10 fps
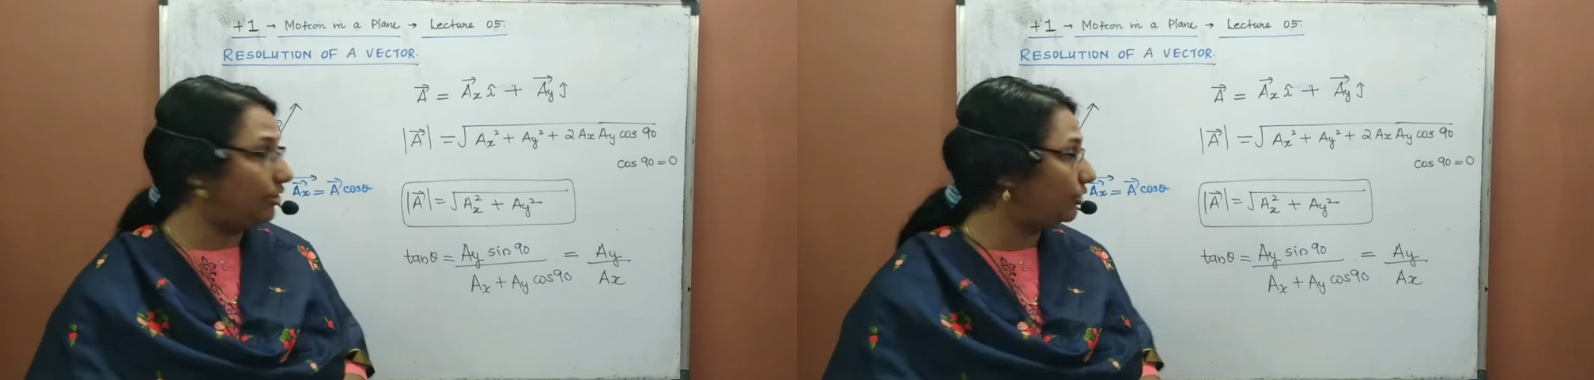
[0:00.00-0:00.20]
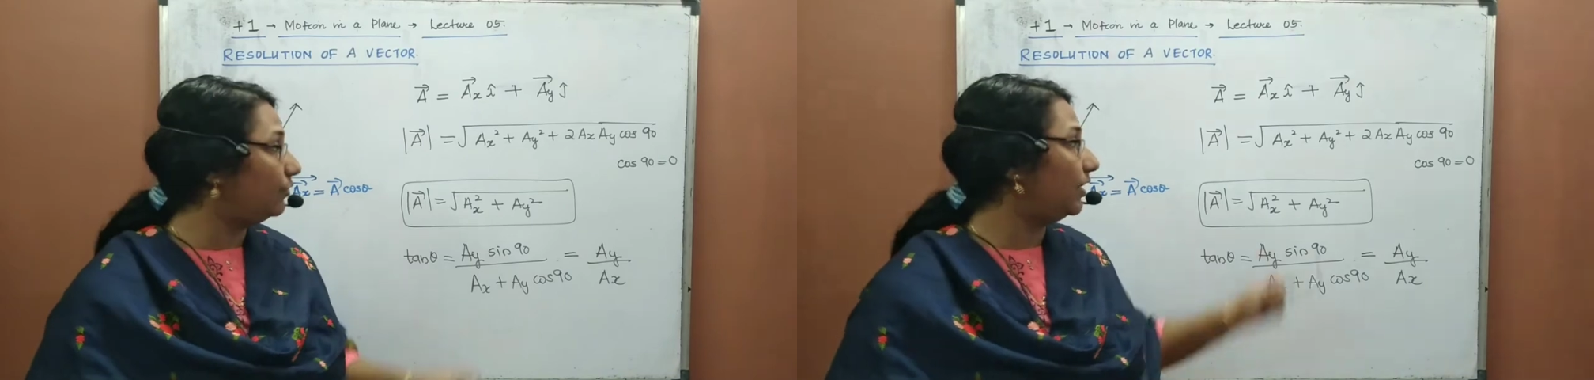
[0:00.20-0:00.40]

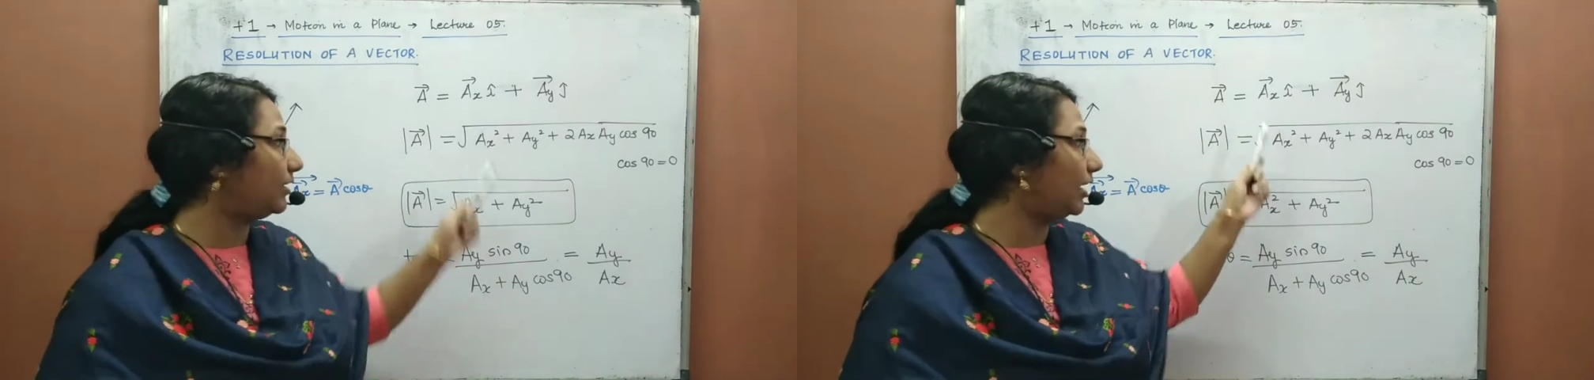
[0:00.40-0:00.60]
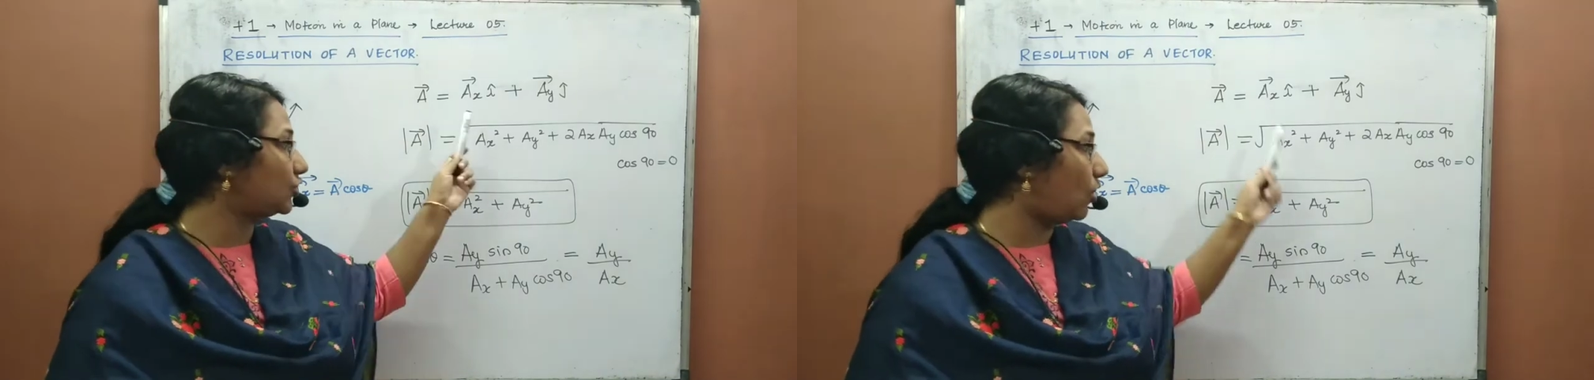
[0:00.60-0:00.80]
You will
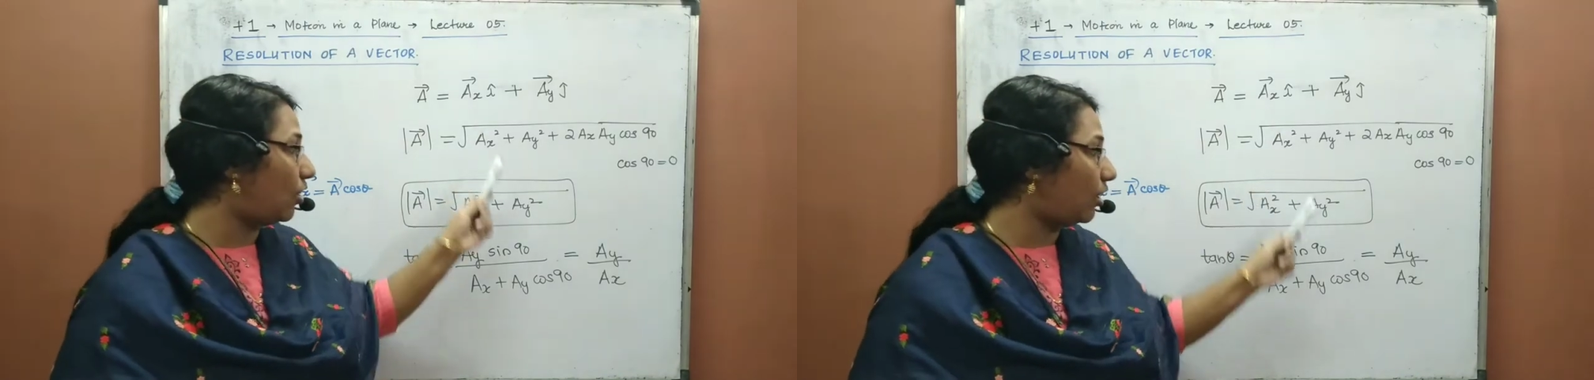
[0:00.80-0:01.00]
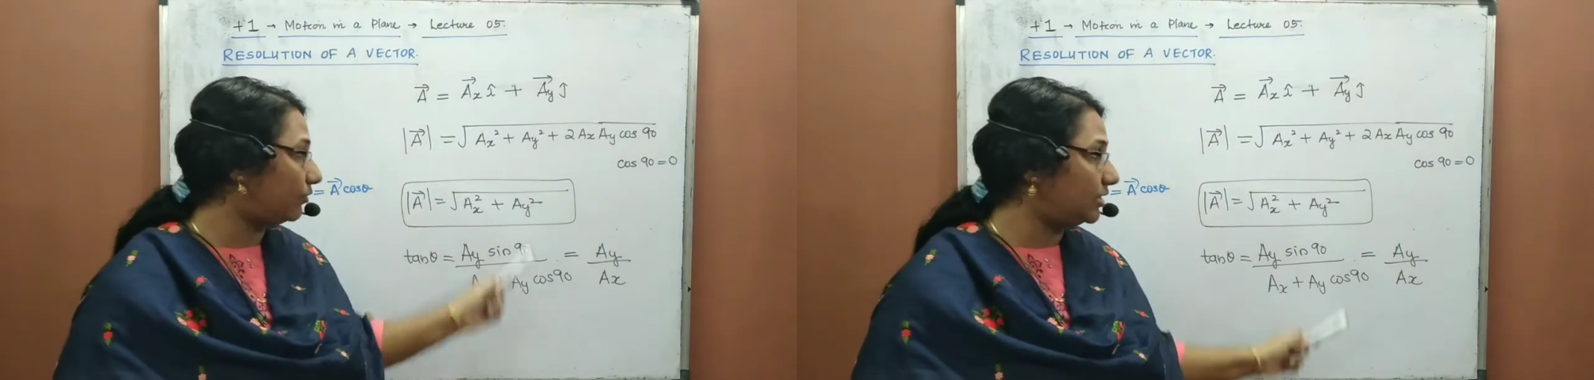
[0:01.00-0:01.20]
get
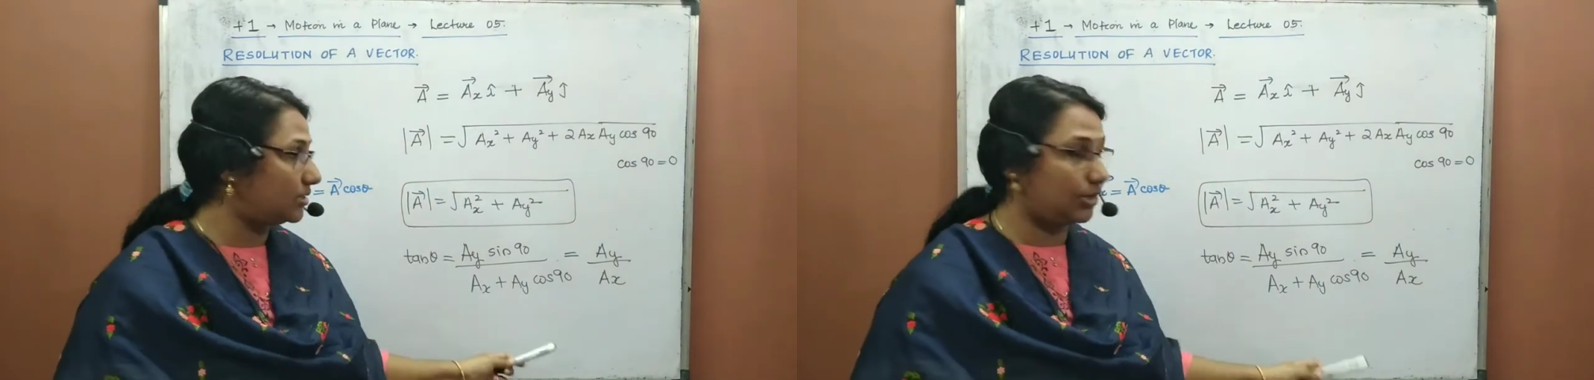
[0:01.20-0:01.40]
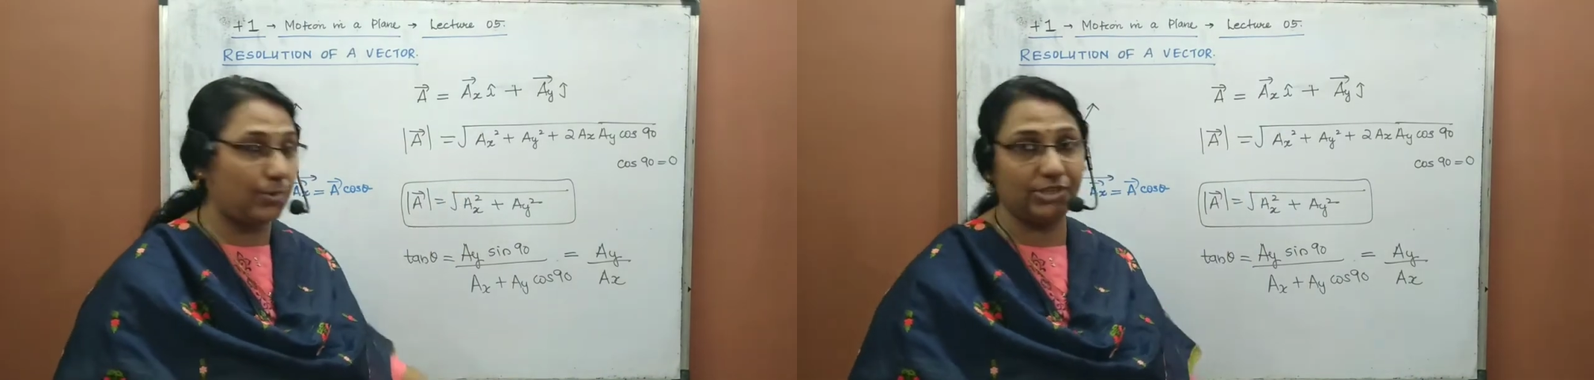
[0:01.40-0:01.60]
all of these
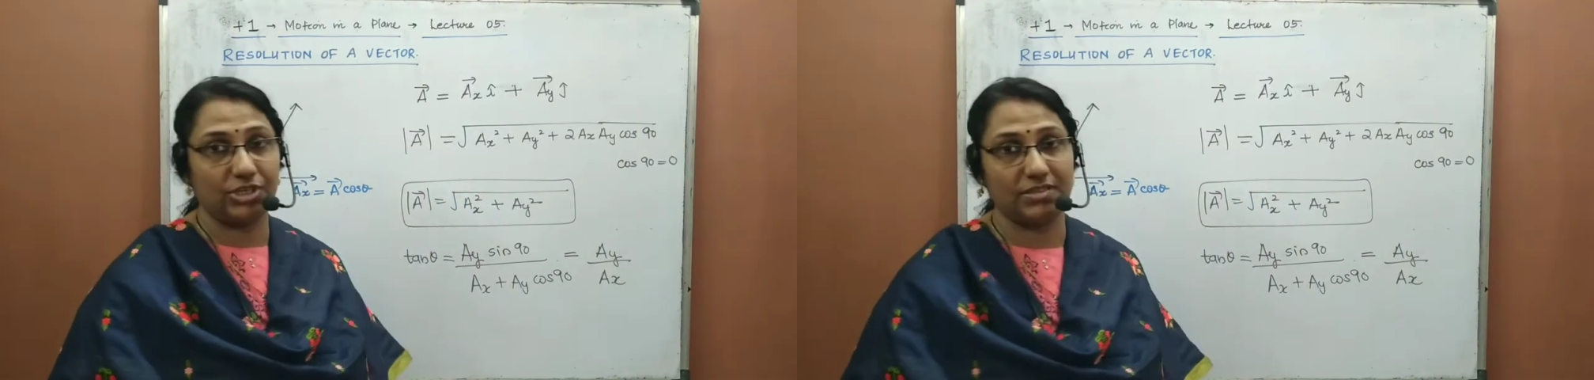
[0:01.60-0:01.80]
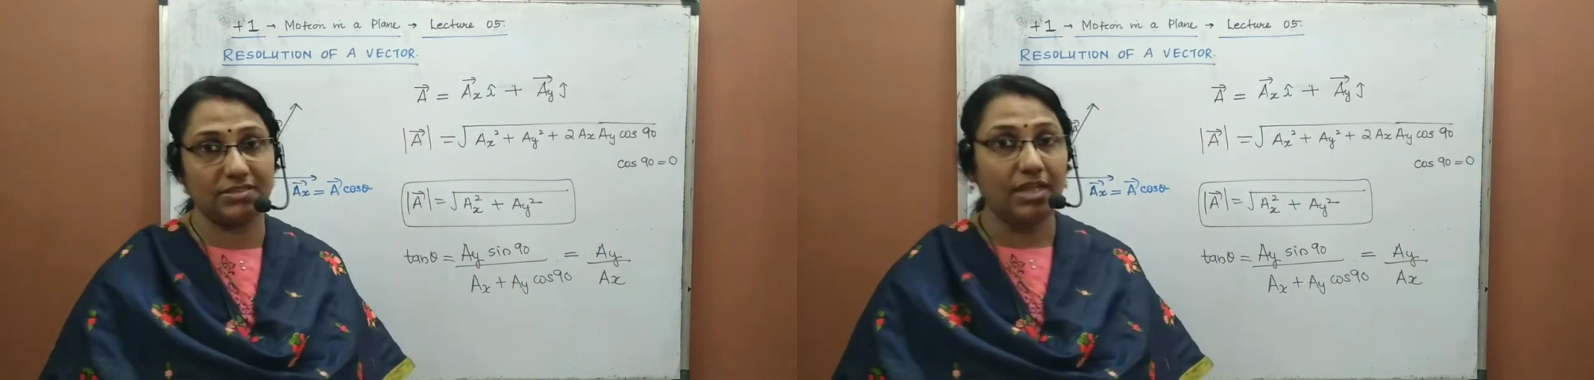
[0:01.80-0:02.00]

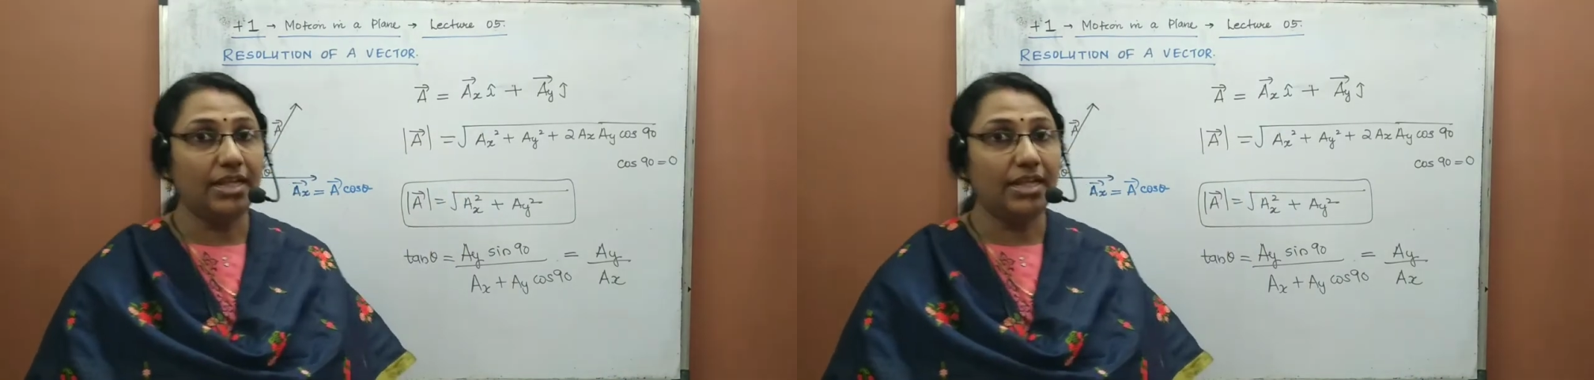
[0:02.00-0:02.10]
equations.